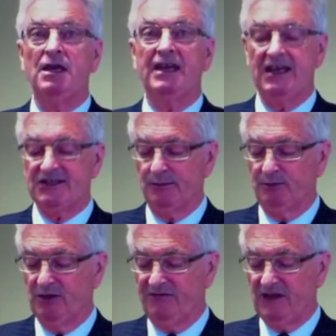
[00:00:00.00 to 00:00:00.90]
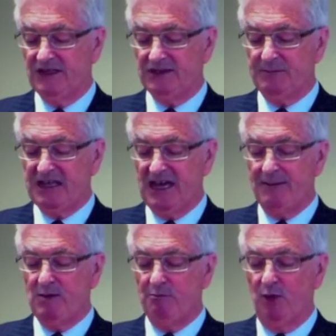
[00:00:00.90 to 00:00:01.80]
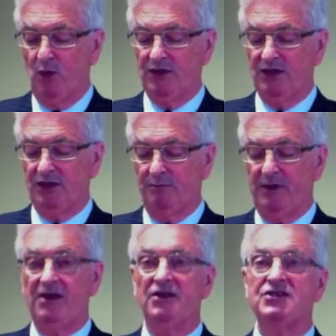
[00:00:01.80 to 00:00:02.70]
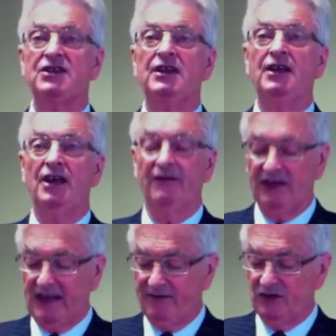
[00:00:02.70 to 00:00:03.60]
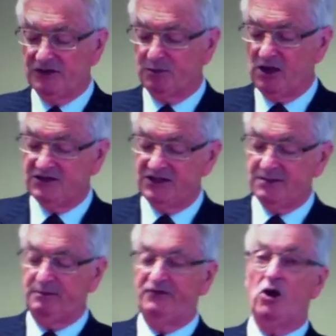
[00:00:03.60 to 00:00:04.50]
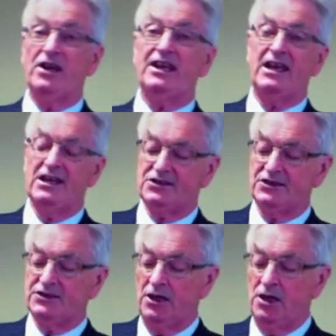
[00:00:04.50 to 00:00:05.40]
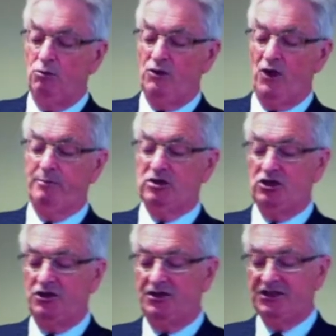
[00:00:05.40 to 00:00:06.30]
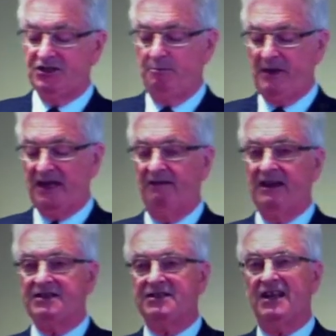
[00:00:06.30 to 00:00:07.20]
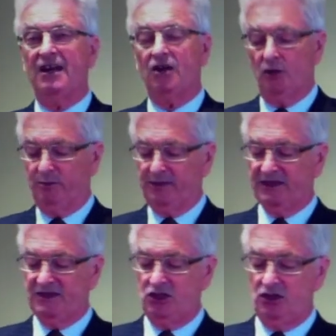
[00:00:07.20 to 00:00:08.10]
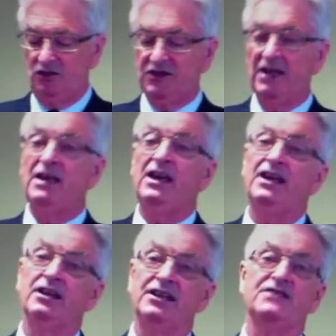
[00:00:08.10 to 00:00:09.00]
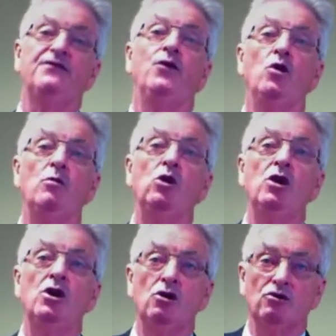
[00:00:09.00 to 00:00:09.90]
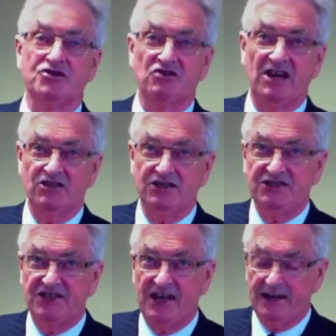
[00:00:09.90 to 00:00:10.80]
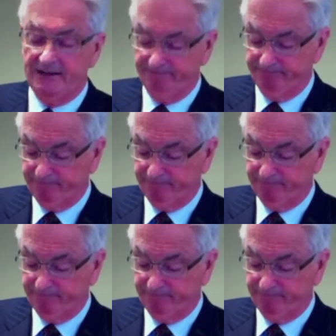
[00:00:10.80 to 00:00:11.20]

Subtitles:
Councillor briefings became important components of the governance process, providing councillors with opportunities to better understand complex issues in a less formal or structured setting.